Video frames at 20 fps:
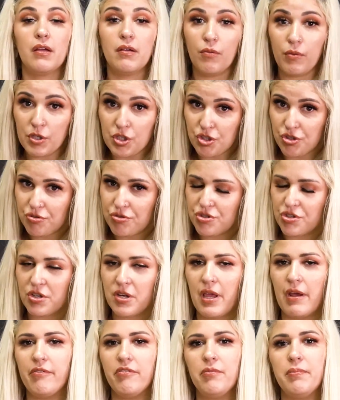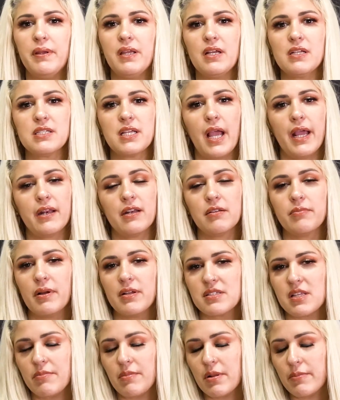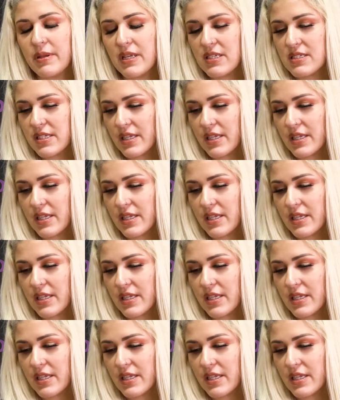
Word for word: which you should never be excited about somebody being